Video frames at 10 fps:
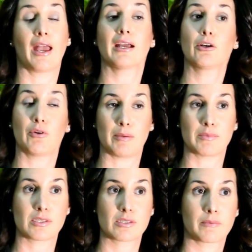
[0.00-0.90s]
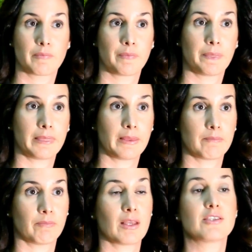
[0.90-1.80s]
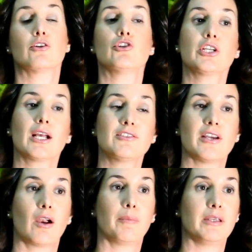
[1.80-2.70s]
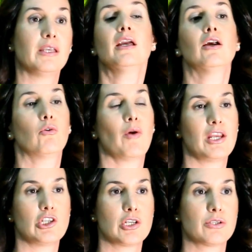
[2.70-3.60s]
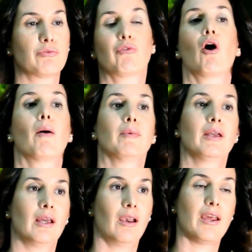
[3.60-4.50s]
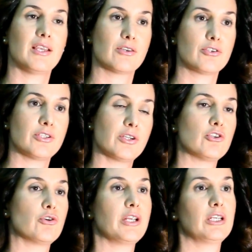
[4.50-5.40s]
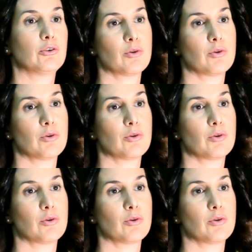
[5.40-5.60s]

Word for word: and creams. Surgical therapy ranges from laser surgery